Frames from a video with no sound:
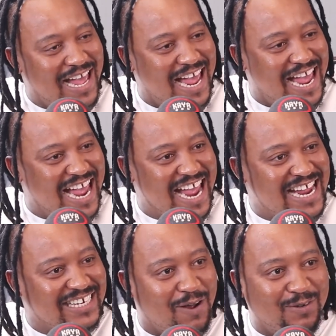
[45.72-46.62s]

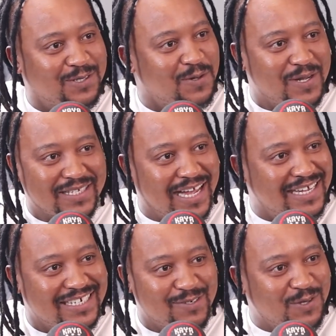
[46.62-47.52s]
And I was so
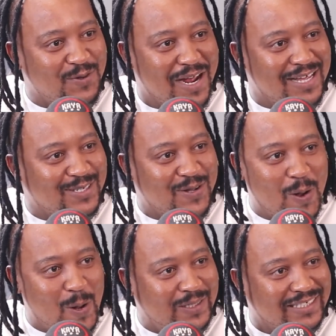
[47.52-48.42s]
excited when you guys
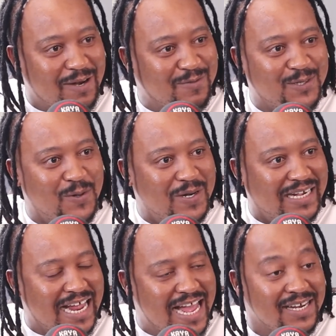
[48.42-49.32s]
called, and I'm so
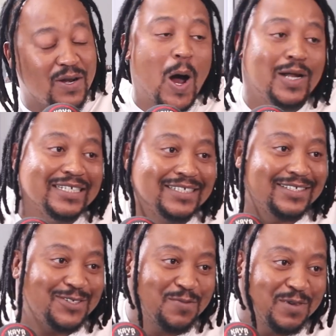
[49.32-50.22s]
glad and honored
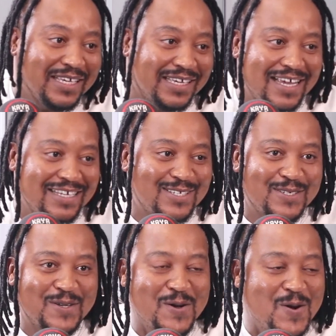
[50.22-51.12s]
to be here.
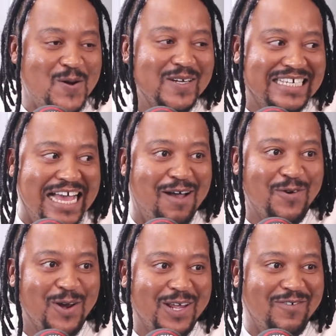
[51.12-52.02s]
So, yeah,
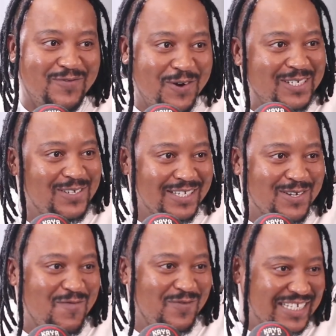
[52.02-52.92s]
I'm looking forward to this
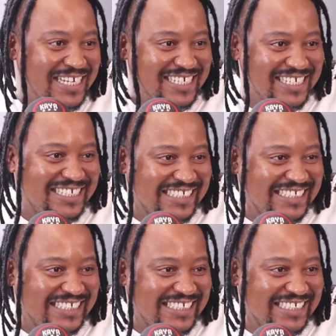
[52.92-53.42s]
conversation.